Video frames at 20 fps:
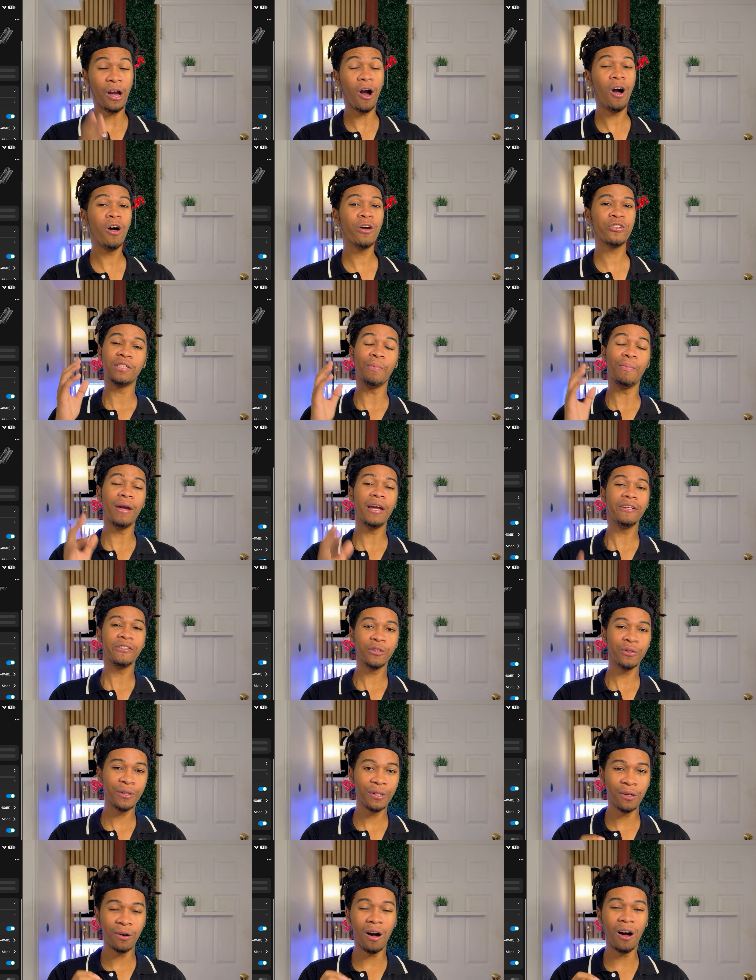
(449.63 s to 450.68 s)
Guys, make
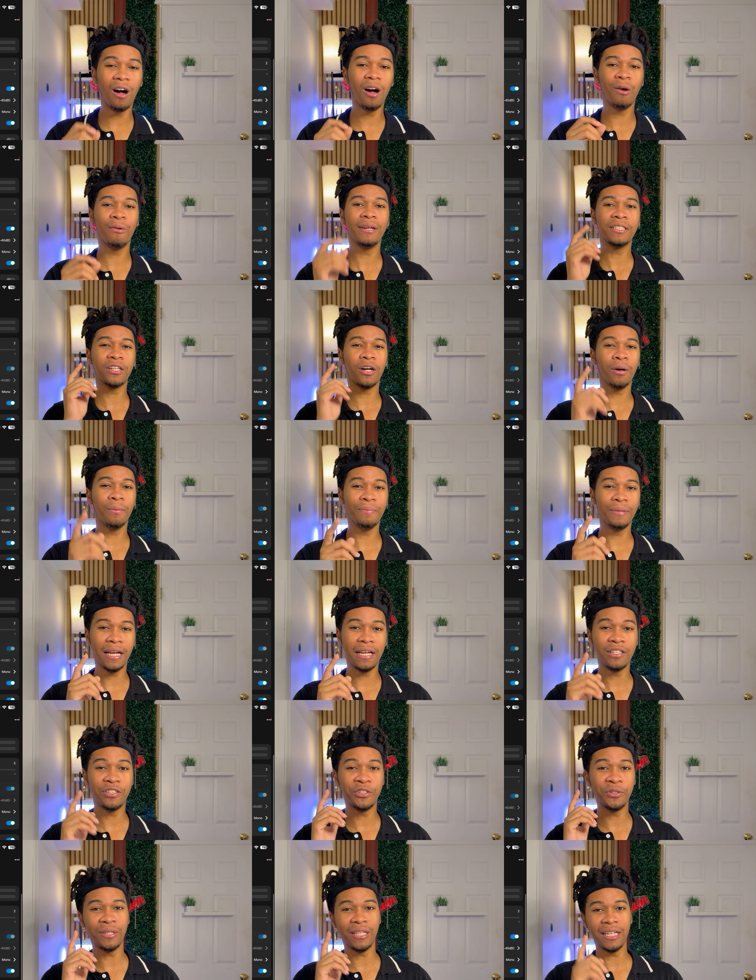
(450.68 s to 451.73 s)
sure you always
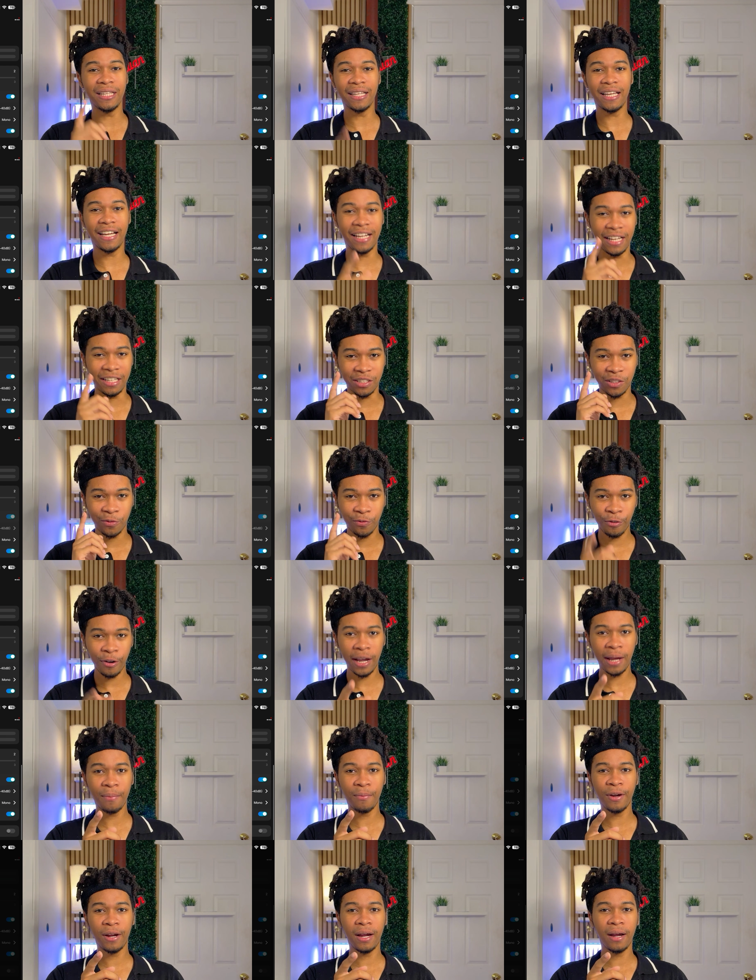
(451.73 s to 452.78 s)
update to the latest
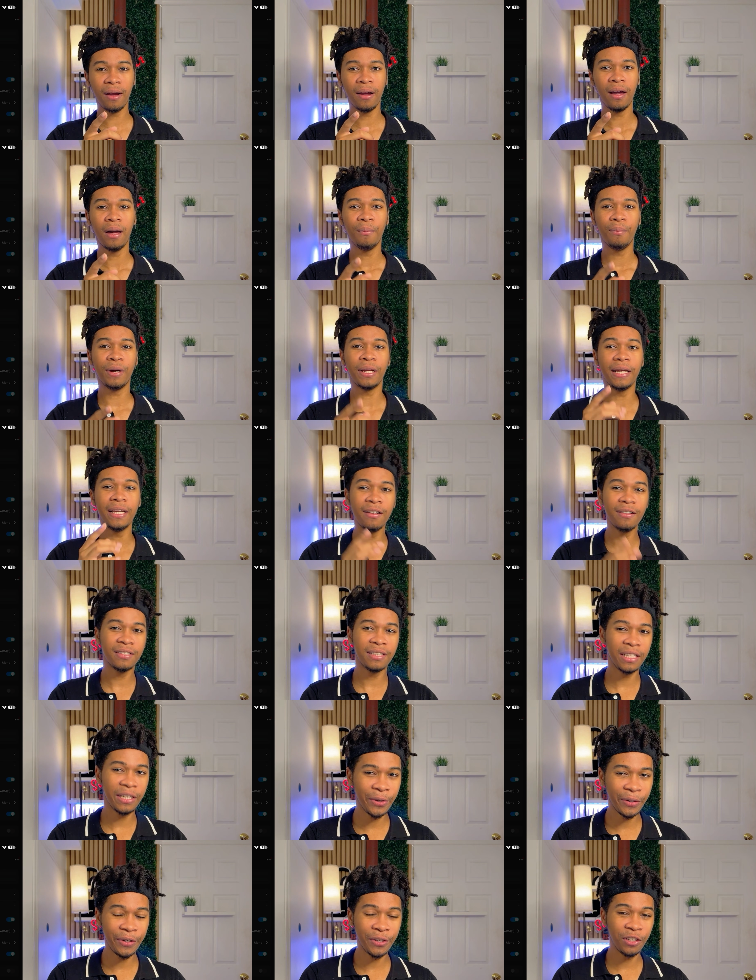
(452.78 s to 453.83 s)
firmware. But here's
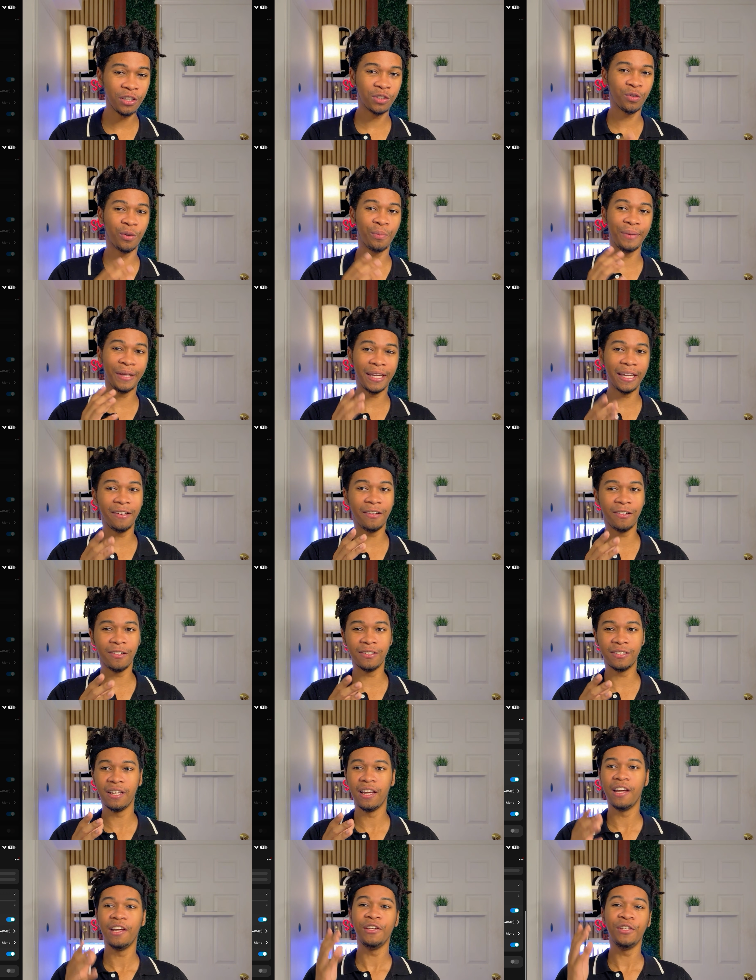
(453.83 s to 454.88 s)
the good news for
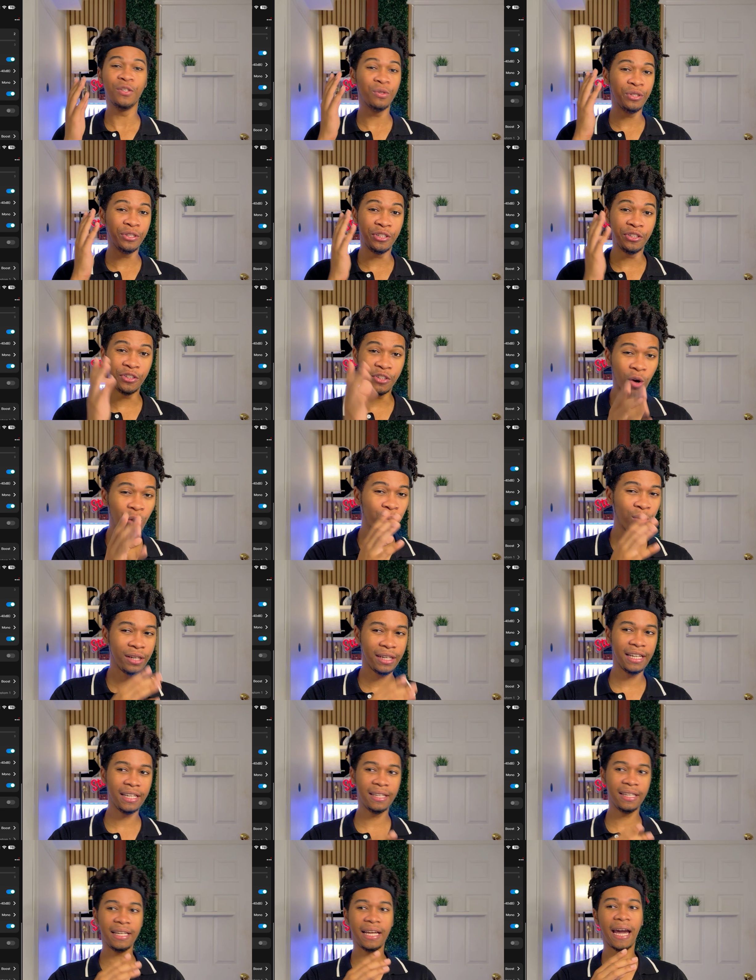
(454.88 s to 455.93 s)
beginners. You don't
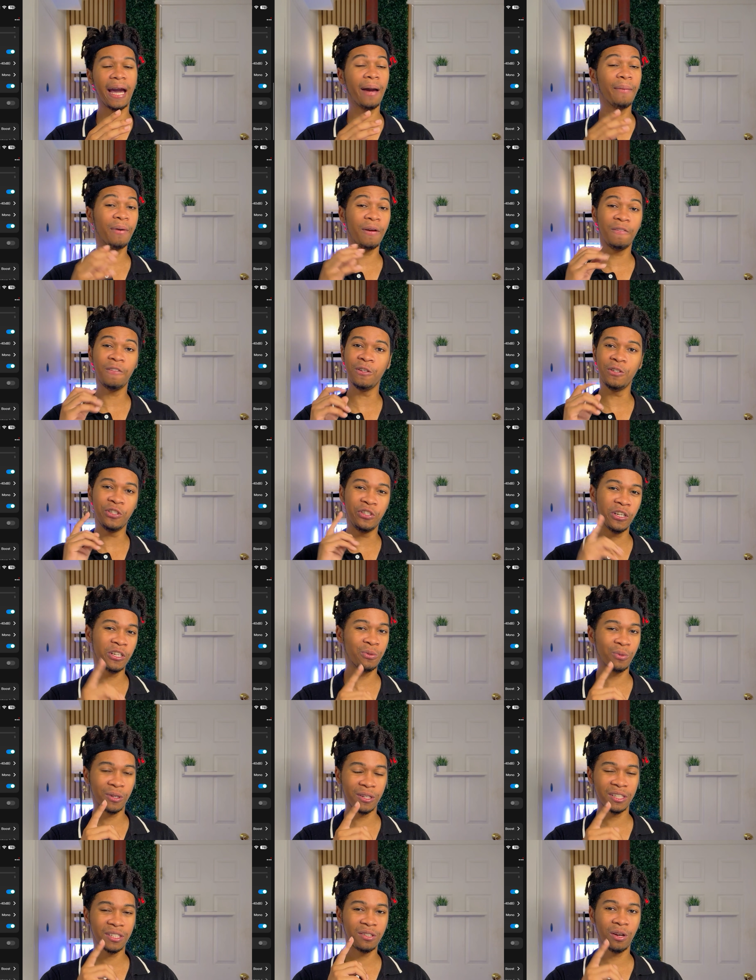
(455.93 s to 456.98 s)
need the app if you
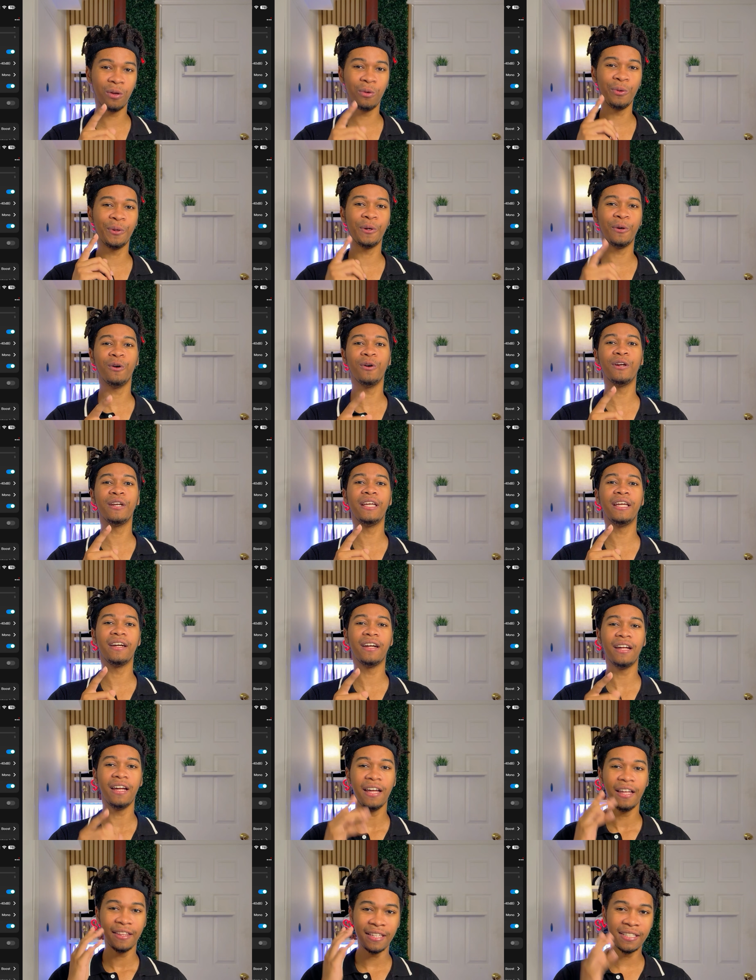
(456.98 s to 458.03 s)
just want to start
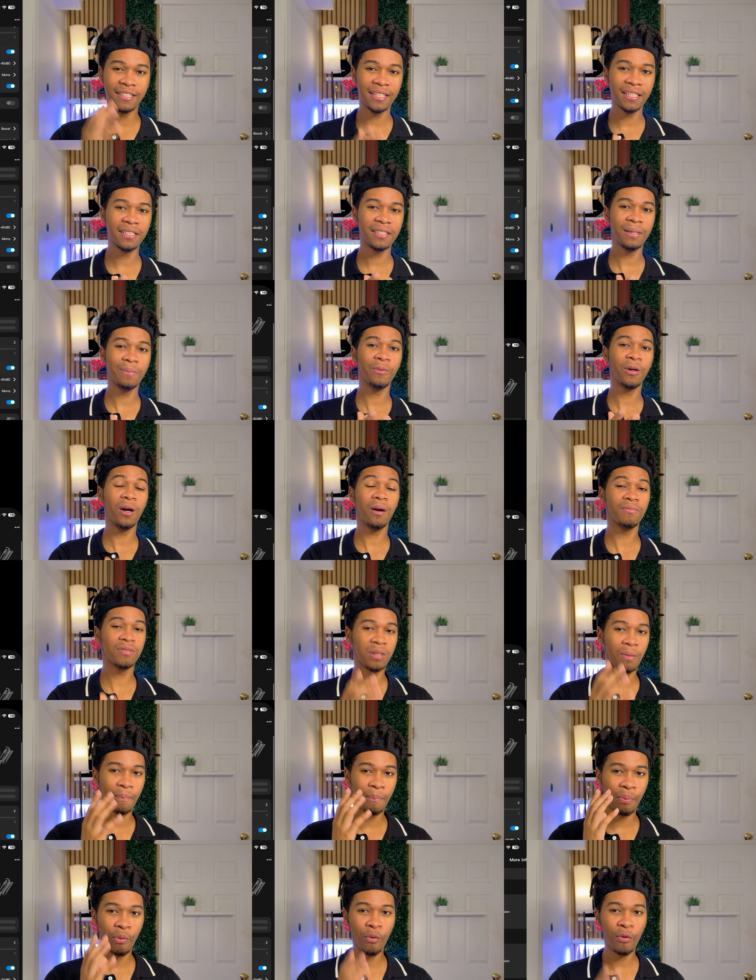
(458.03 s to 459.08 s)
recording. The system
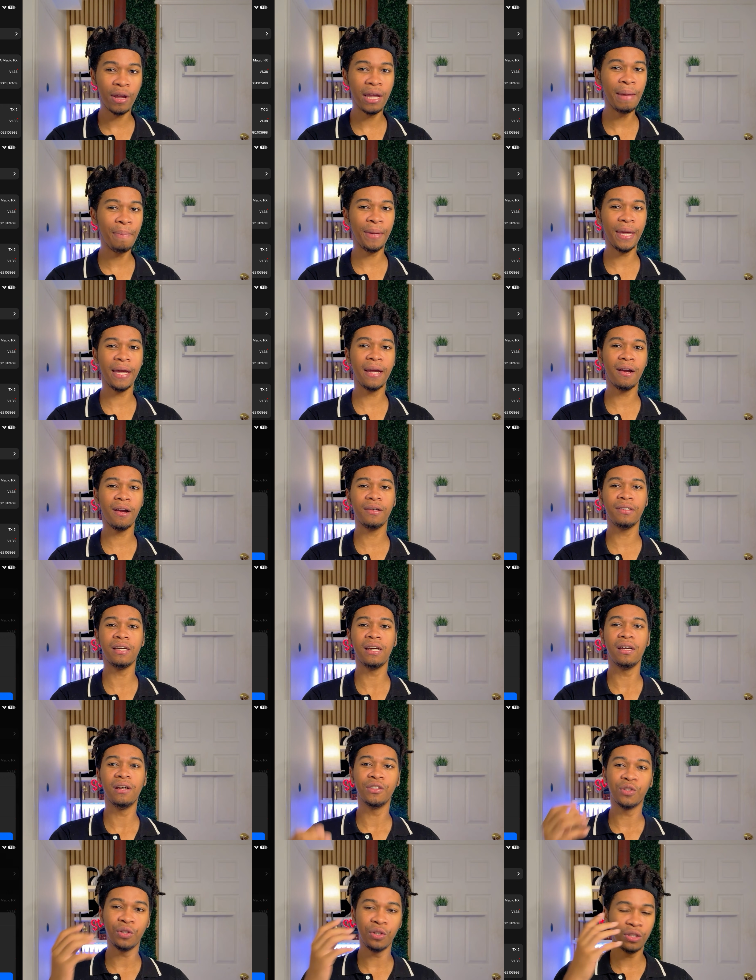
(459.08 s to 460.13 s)
comes up
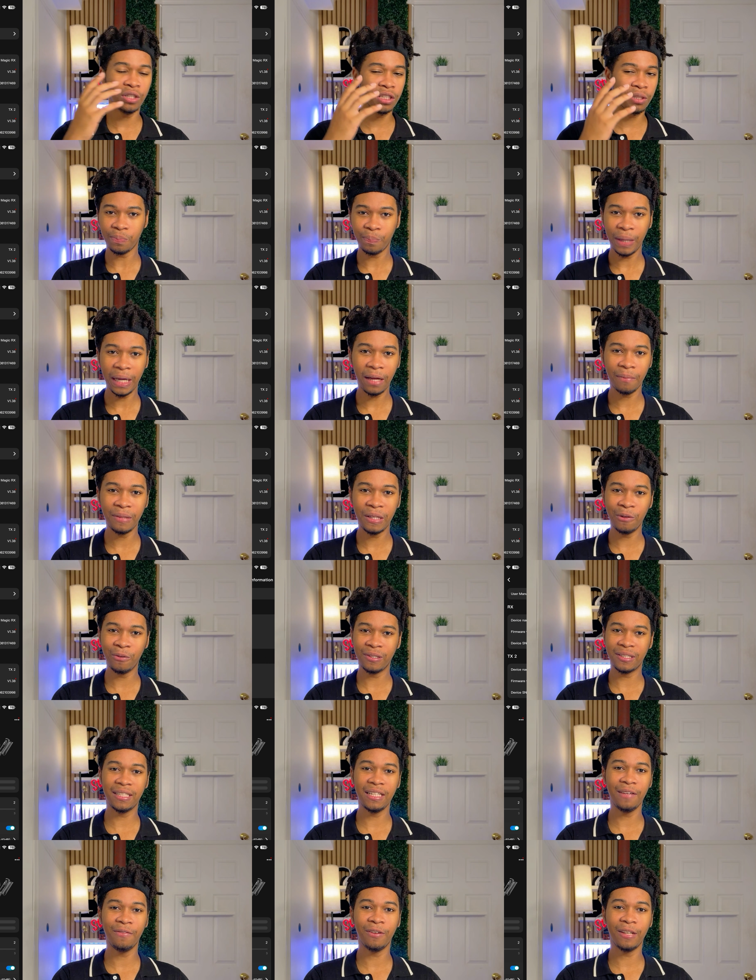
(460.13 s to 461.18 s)
pre-paired, so you just pick up the
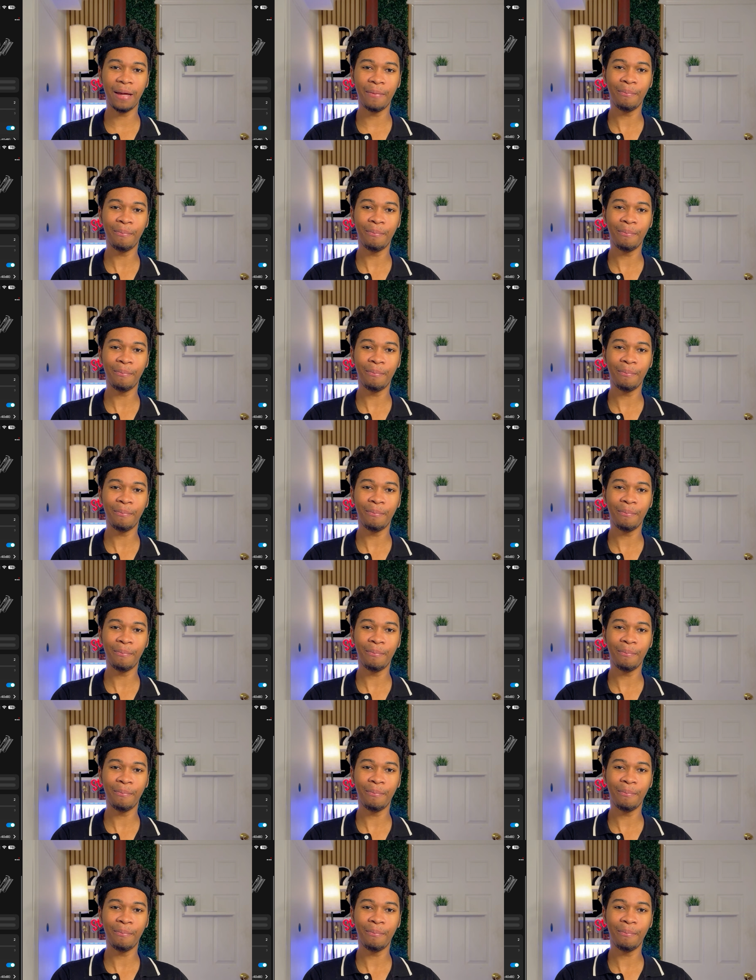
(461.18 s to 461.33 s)
receiver